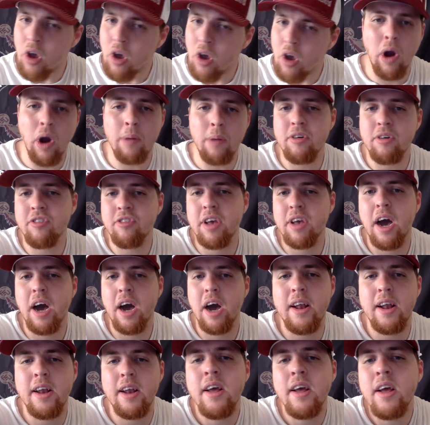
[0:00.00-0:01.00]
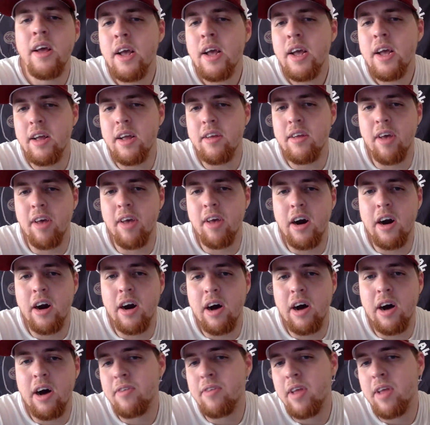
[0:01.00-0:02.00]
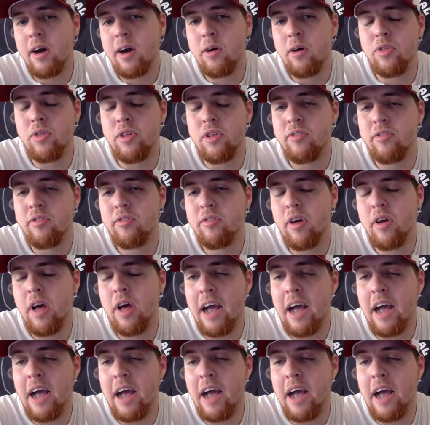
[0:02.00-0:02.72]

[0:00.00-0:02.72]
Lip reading: Robert Scott is a left tackle that's